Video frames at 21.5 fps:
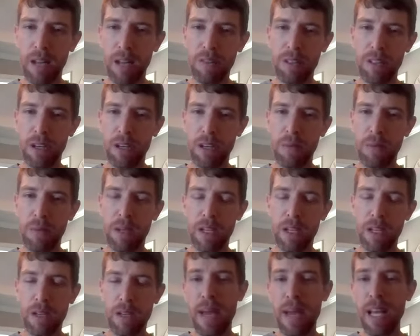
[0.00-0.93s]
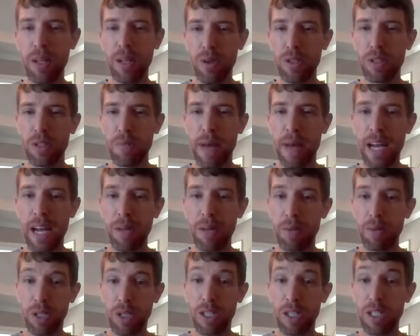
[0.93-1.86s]
the term. You may lose the battle,
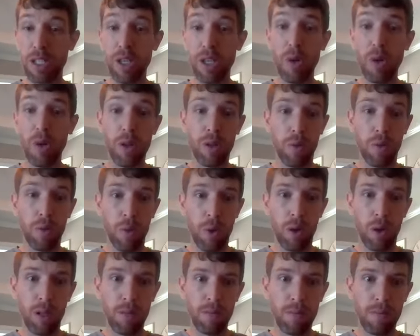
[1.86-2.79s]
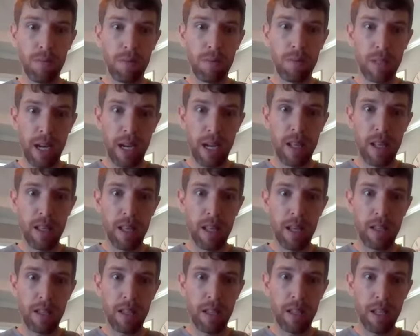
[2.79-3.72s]
but you can still win the war, kind of
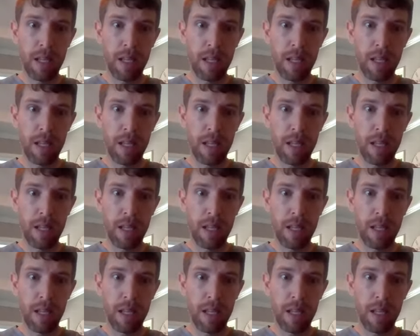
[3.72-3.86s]
thing.